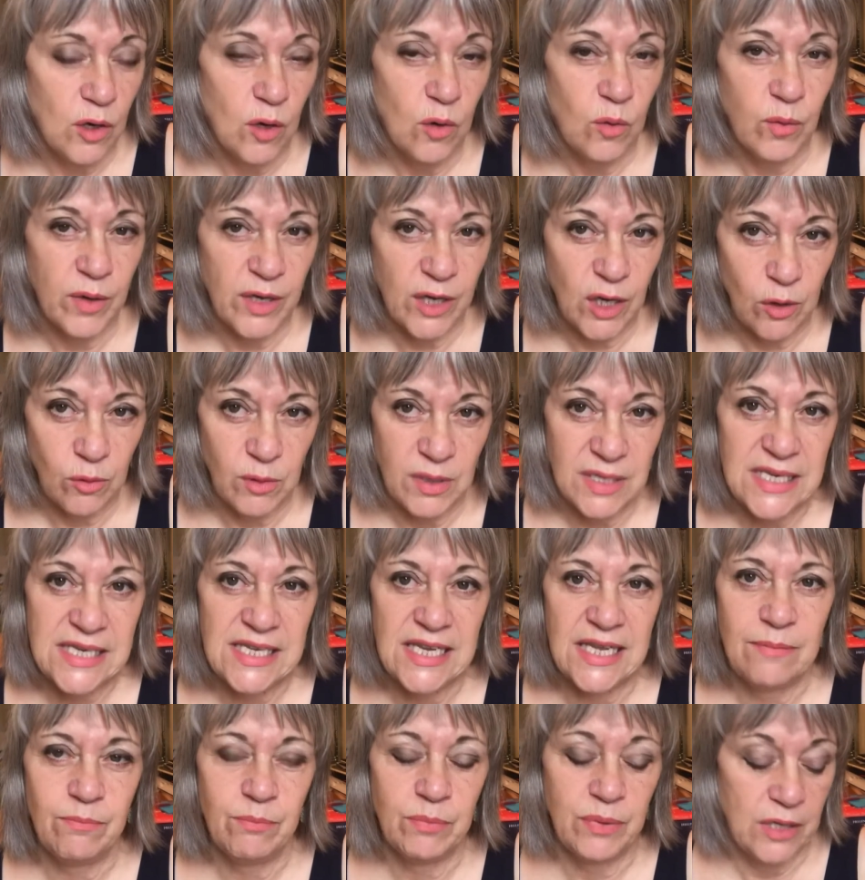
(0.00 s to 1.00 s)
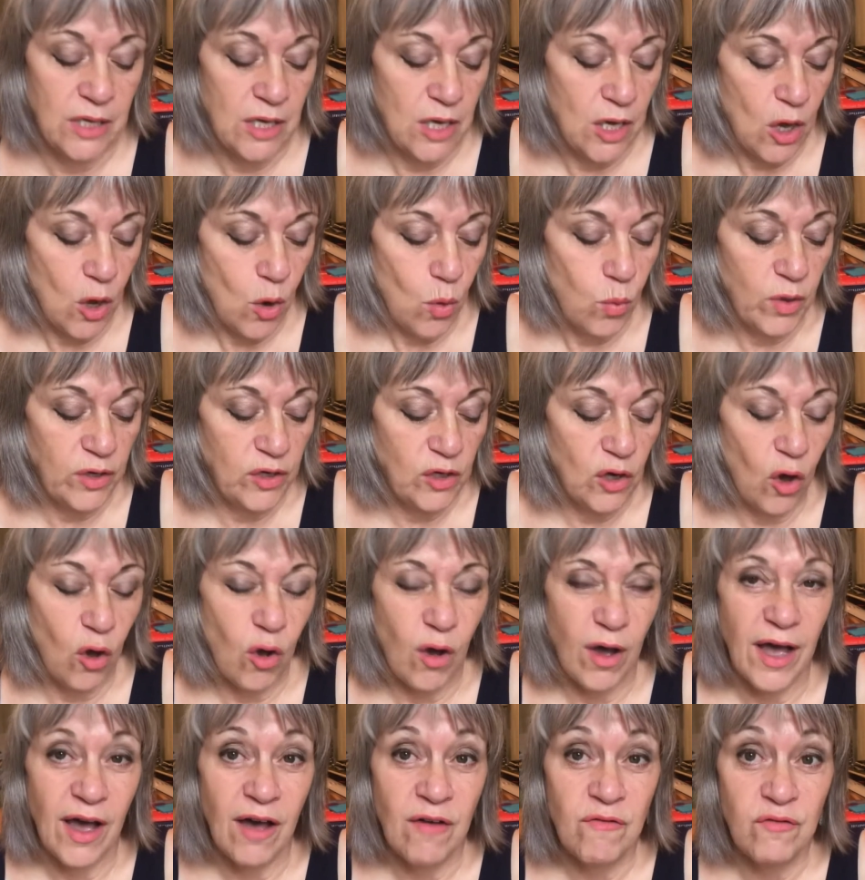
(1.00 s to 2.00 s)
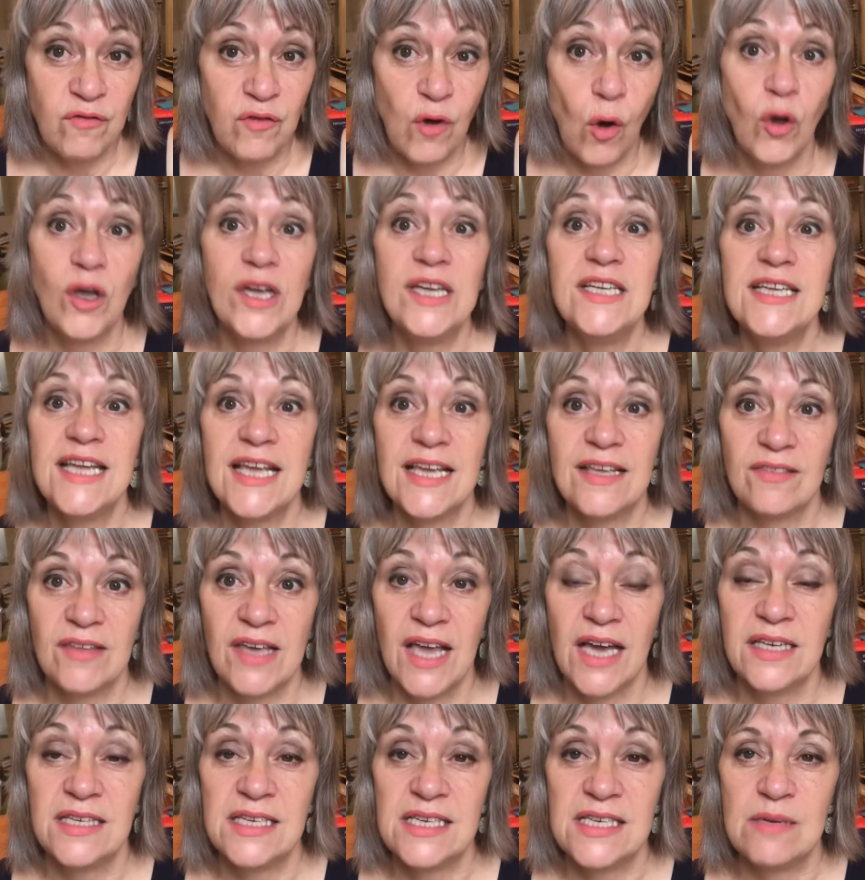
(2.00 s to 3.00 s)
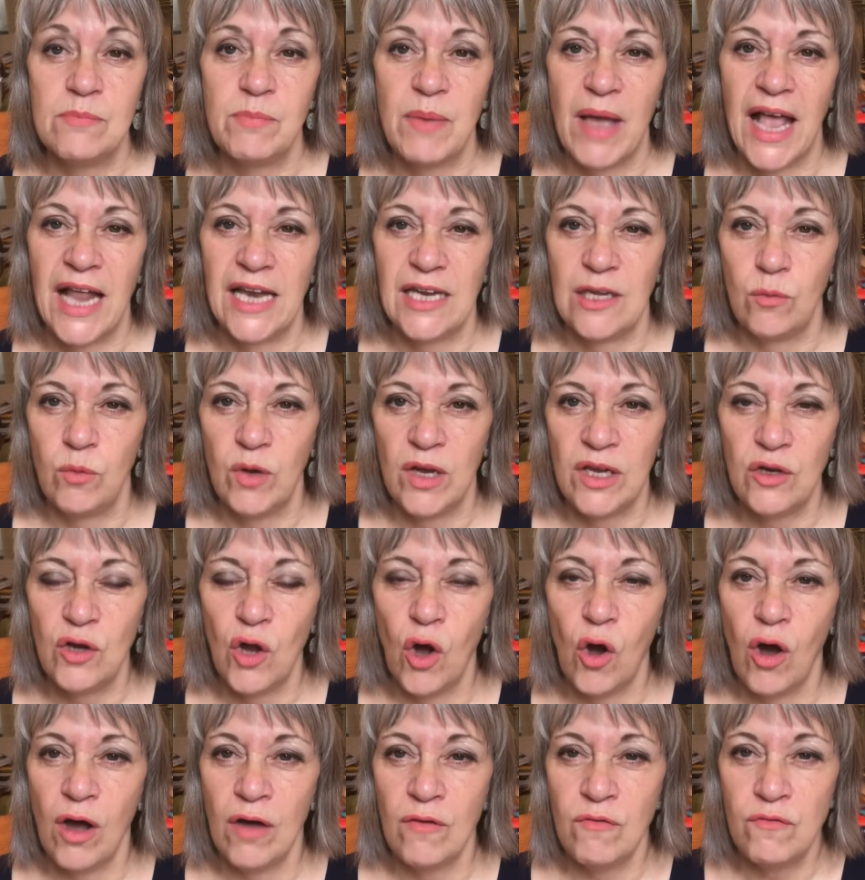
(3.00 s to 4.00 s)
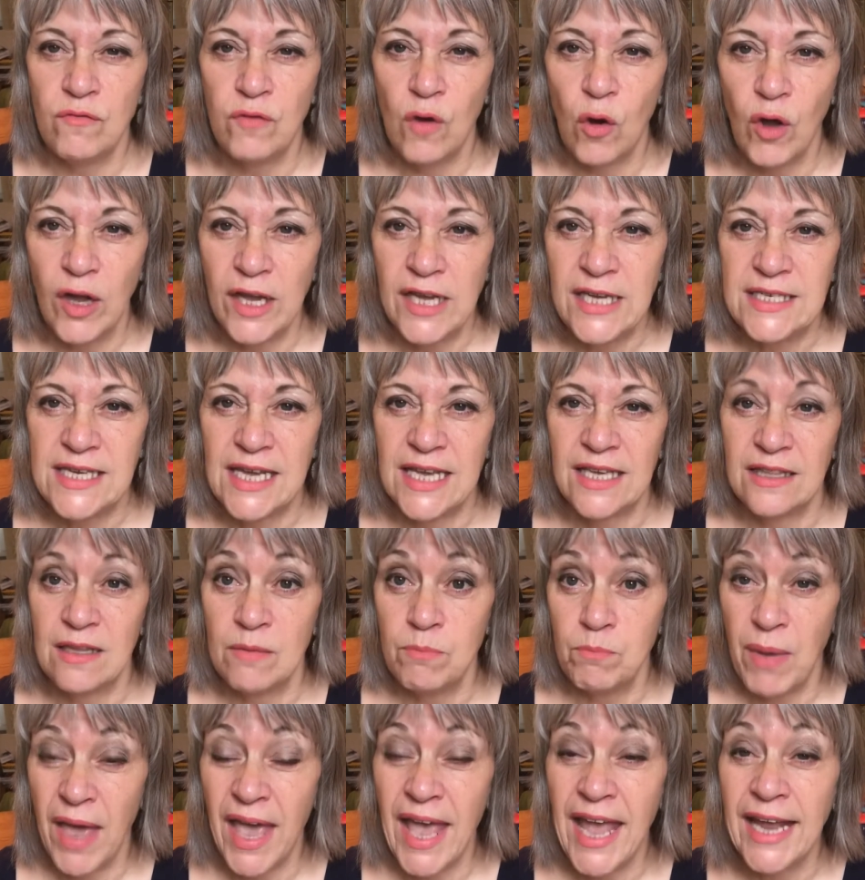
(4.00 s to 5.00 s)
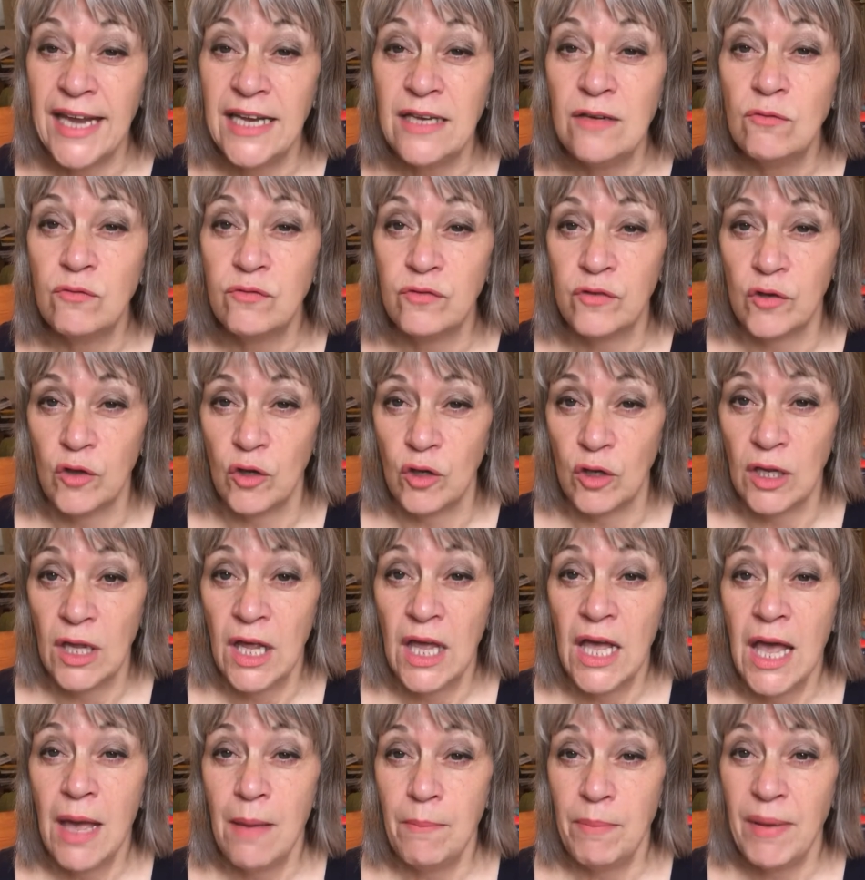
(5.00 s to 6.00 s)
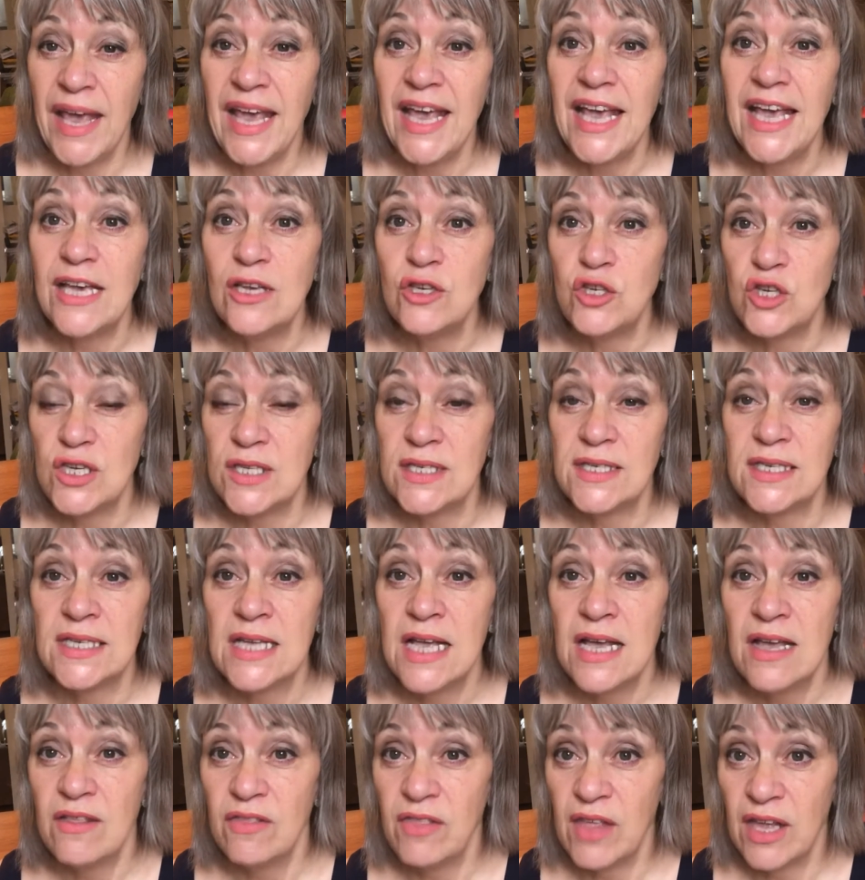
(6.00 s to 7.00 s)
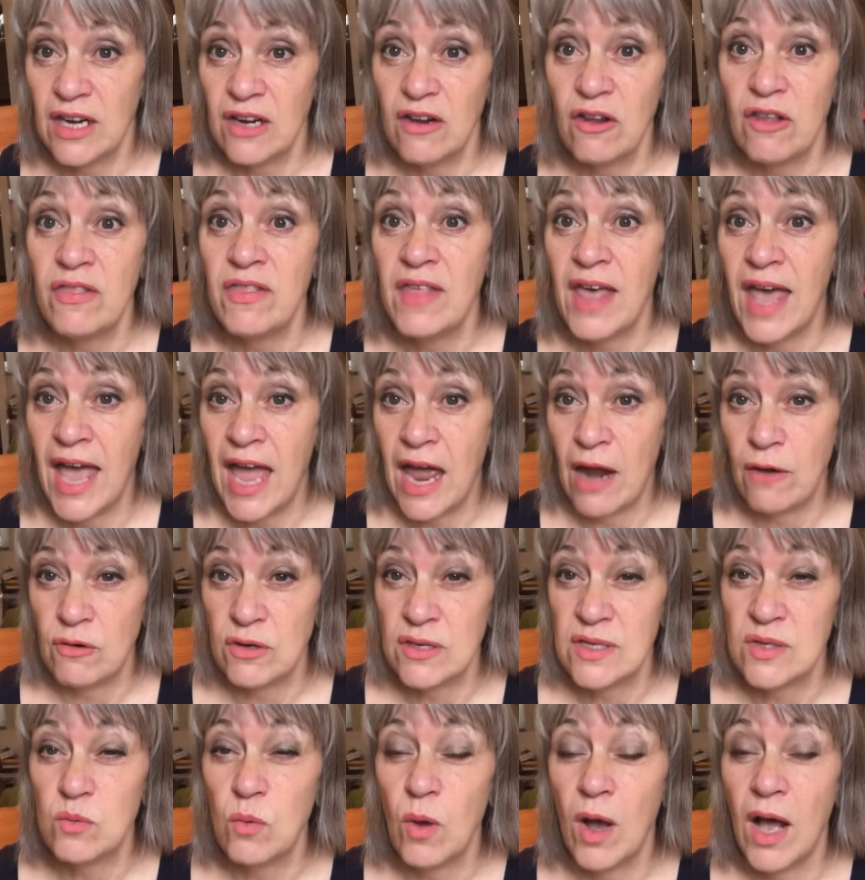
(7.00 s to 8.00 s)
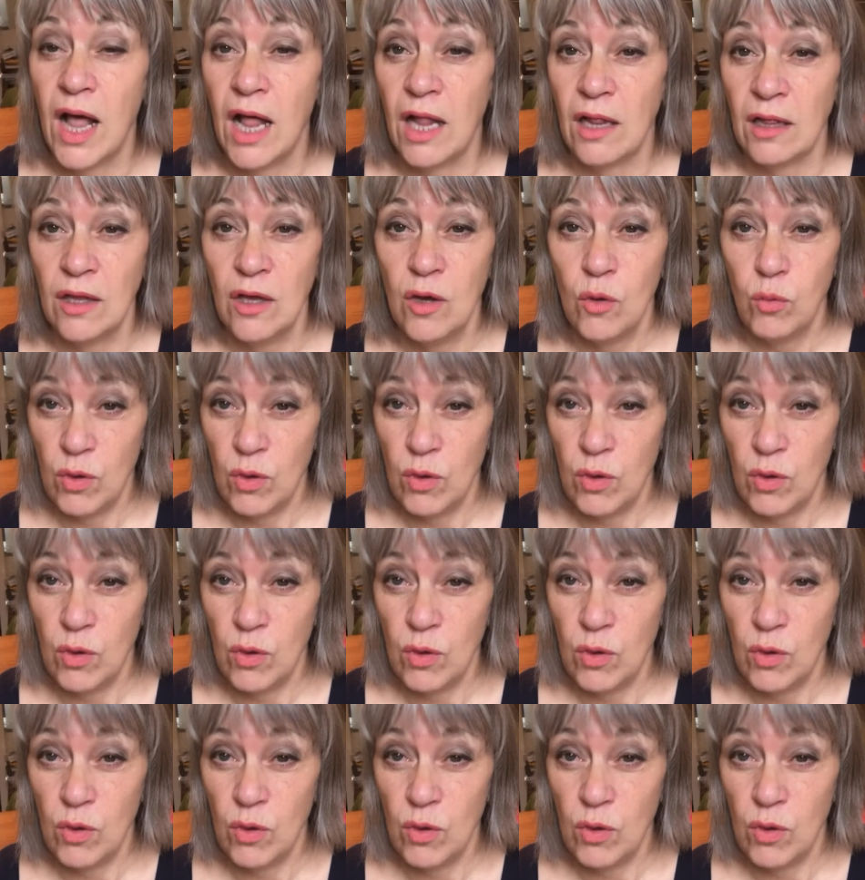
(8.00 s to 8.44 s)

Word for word: we're going deep we're not avoiding the underbelly, we're not avoiding the painful pages that are there as well.